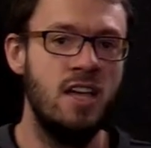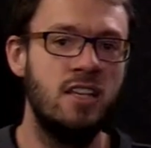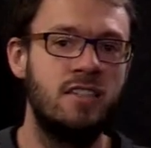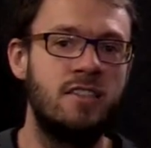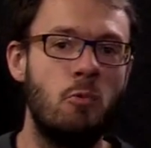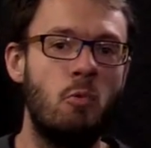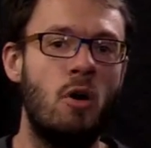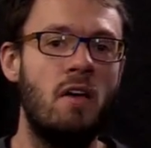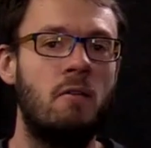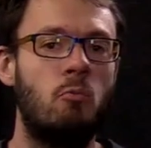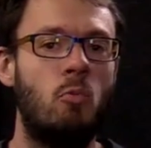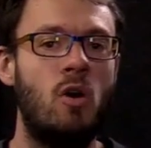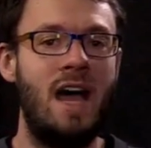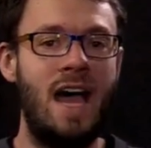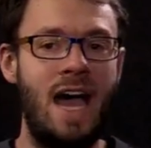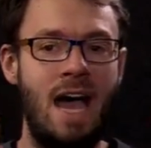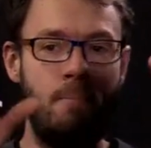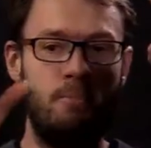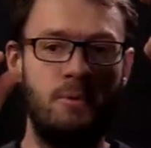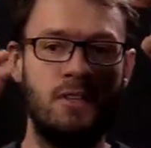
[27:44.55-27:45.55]
So what
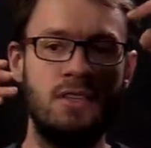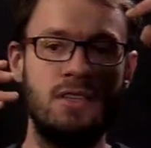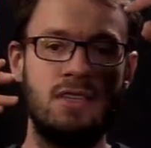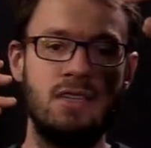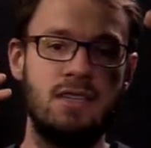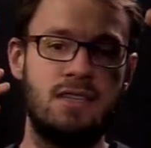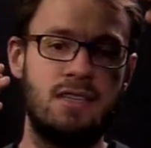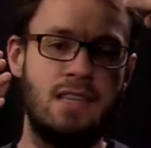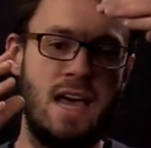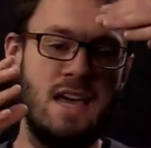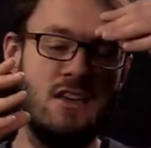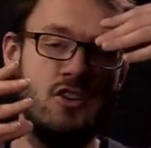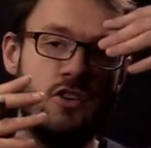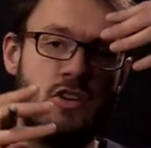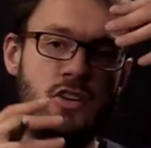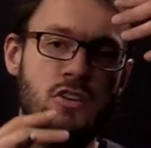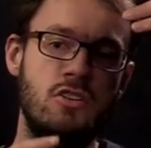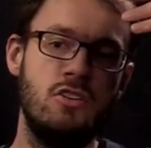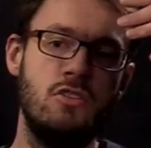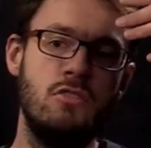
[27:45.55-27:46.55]
happens is that you
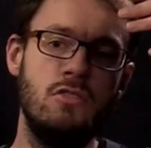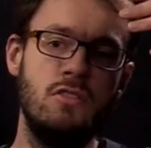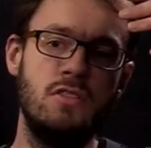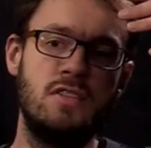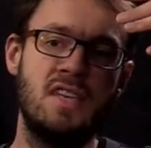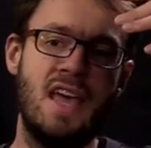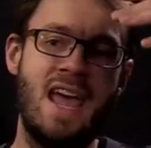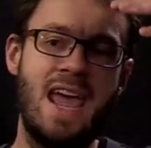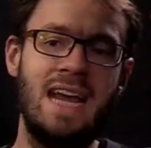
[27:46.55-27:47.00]
can use